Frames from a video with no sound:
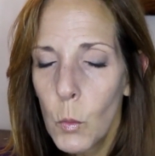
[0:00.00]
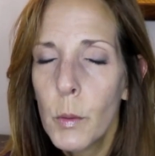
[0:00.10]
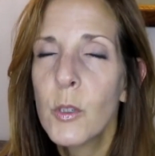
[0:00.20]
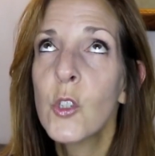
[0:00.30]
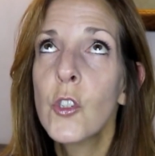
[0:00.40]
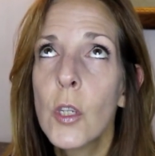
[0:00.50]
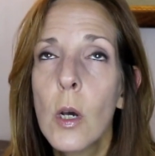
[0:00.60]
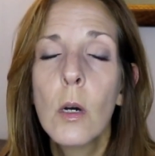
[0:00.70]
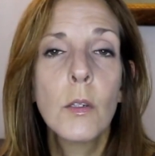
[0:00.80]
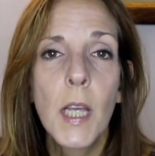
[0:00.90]
we were
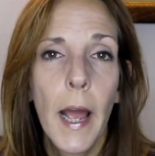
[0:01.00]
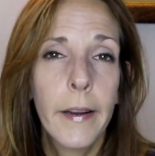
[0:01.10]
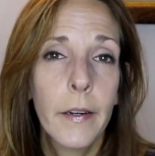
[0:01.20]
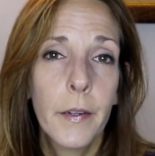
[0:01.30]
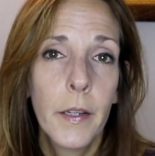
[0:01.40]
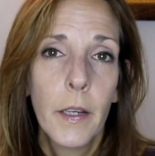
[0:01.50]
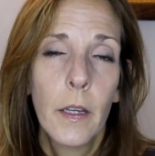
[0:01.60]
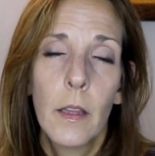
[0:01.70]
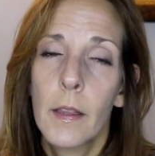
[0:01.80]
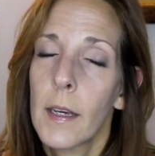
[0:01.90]
so tired
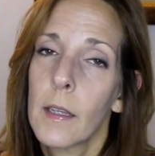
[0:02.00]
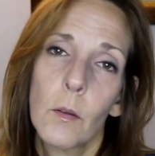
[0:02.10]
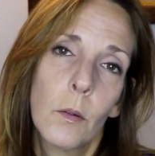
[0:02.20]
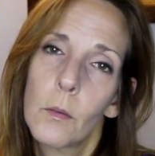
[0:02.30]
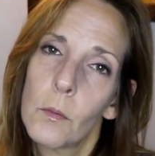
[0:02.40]
that